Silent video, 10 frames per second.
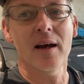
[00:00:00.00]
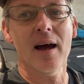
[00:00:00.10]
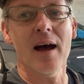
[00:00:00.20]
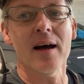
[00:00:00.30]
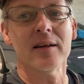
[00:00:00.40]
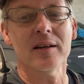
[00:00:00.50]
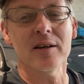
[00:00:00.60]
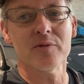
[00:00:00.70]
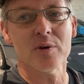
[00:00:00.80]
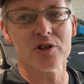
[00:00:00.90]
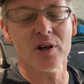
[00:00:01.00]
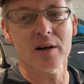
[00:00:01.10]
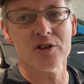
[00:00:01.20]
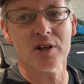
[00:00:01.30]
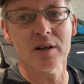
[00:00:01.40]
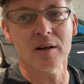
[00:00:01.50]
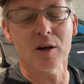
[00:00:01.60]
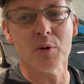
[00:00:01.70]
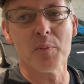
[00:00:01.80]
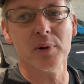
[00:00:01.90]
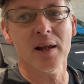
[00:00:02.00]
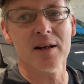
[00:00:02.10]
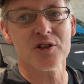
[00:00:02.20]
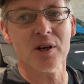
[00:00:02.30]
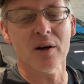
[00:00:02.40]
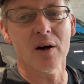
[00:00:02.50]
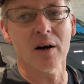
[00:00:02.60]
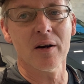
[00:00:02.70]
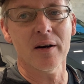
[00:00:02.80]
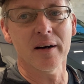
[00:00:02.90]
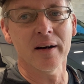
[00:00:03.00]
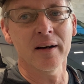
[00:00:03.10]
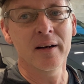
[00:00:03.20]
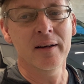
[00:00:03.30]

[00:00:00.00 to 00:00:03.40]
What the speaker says: And if we're charging or replenishing our car